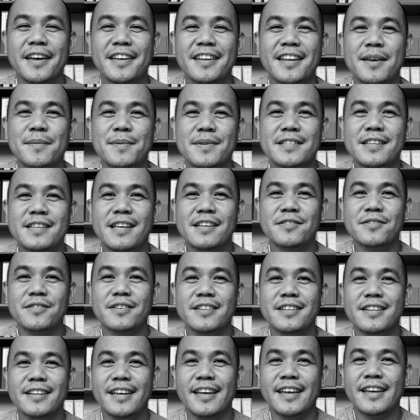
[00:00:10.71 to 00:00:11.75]
name is
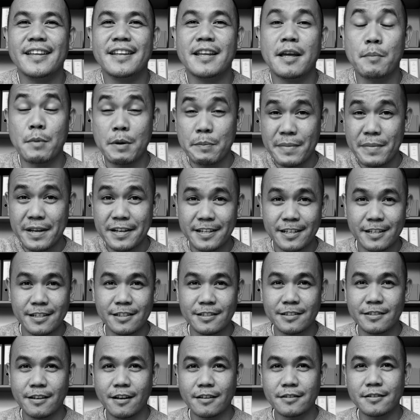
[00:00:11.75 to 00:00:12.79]
Ezra and I'm a medical
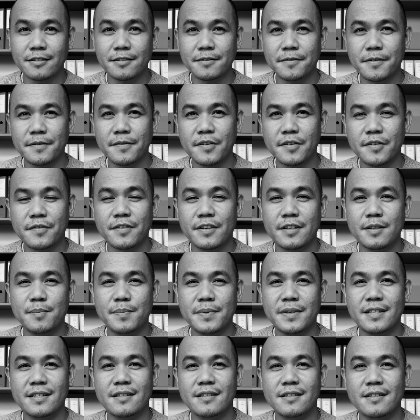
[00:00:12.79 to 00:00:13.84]
doctor from the
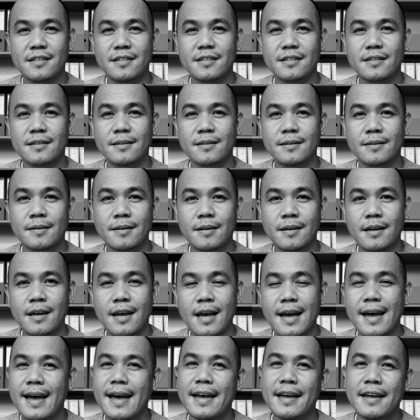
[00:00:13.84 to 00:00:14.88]
Philippines.
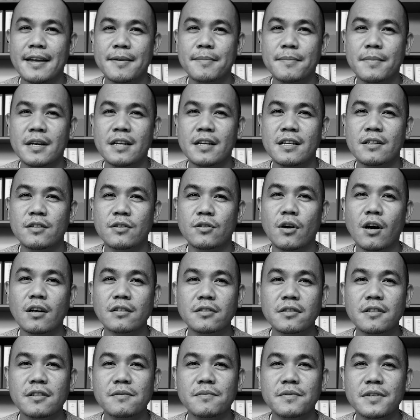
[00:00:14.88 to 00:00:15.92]
I'm a
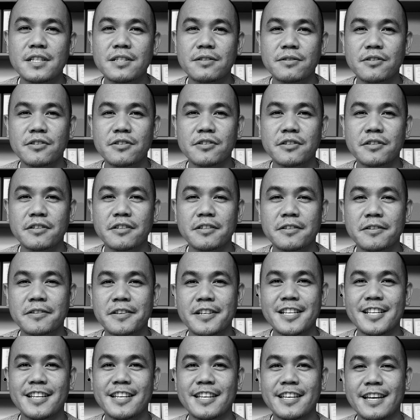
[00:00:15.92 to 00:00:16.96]
doctoral researcher
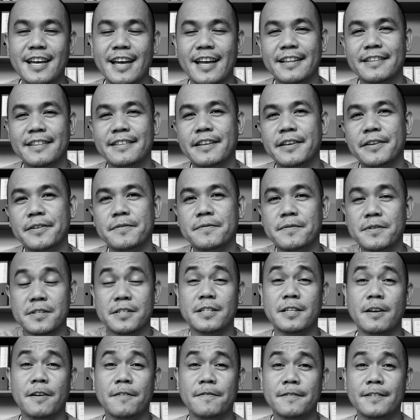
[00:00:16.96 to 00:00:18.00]
currently at the
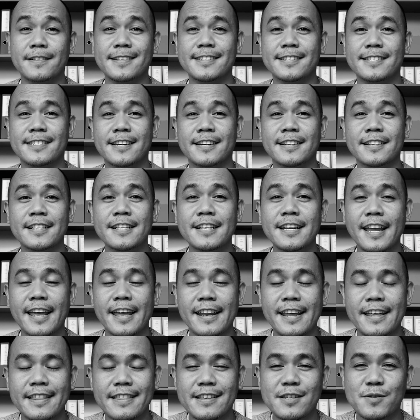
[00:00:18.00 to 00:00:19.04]
University of Lucerne and
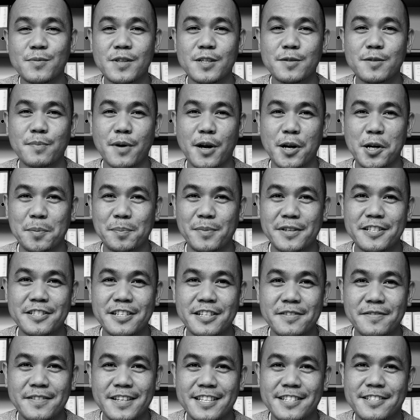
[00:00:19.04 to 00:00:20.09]
at the Swiss
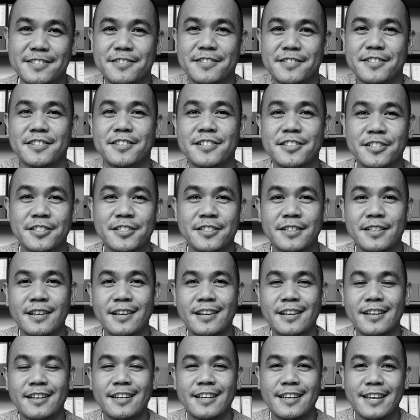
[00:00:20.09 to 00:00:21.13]
Paraplegic Research.
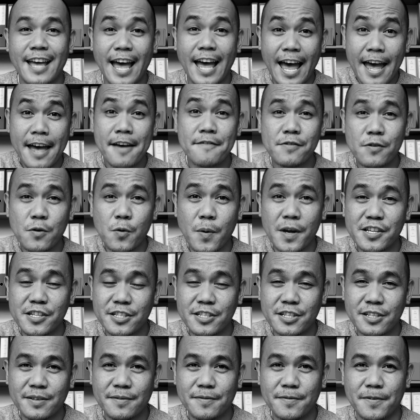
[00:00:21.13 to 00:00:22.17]
I have a
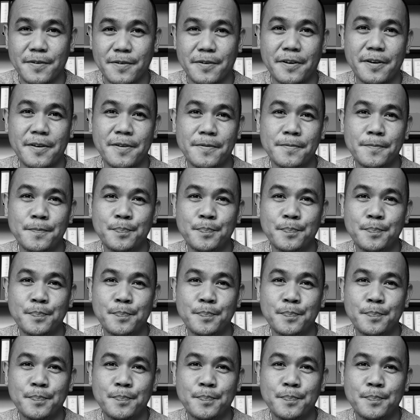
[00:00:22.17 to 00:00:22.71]
question for you.